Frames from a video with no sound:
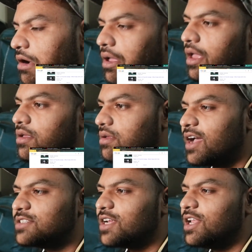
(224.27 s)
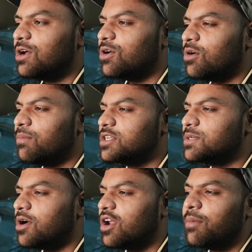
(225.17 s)
Okay, I still don't know much
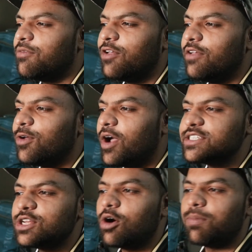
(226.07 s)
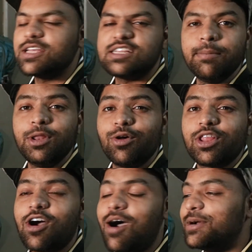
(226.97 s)
about him. If you guys know, please let me know in
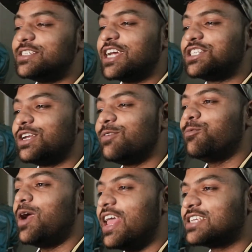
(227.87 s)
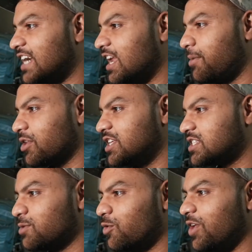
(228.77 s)
the comment section. Very excited about
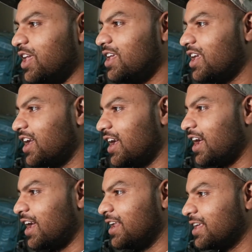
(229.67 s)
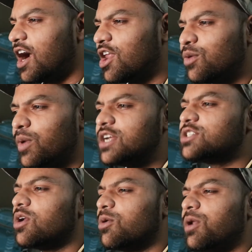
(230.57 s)
this movie, and I don't know when
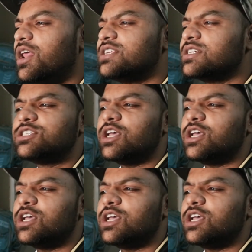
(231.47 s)
it's gonna release.